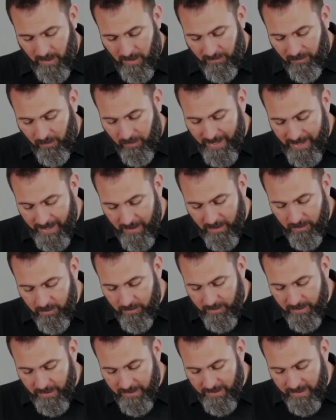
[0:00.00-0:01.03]
For he
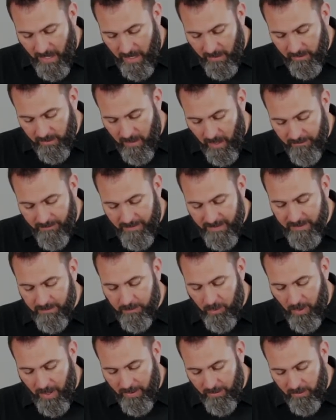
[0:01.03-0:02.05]
who does not love his
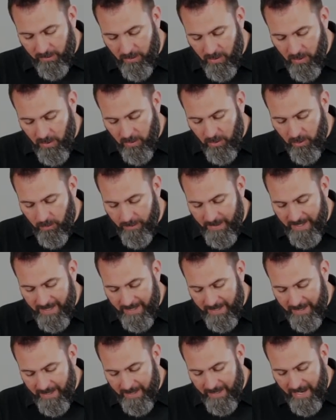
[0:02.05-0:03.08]
brother whom
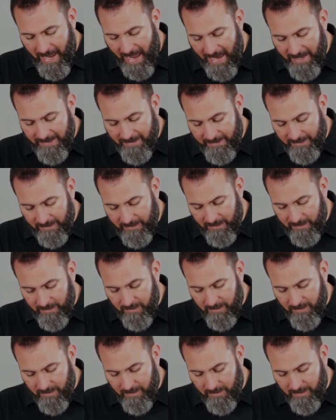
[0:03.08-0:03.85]
he has